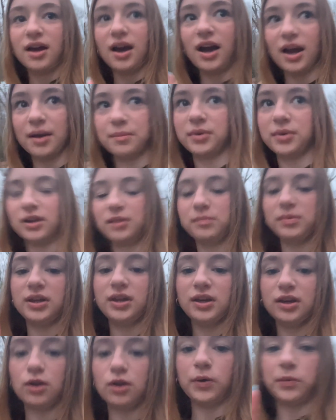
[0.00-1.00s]
I'm going to
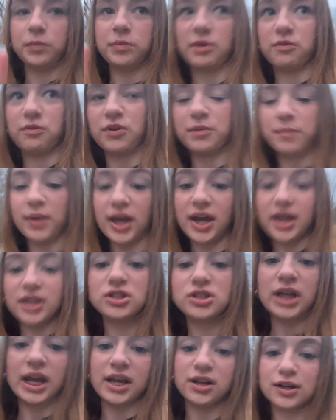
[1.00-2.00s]
be going with my friend Paige
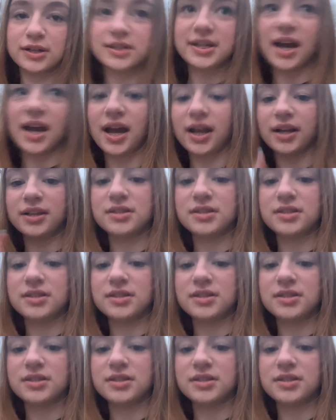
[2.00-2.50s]
and her dad.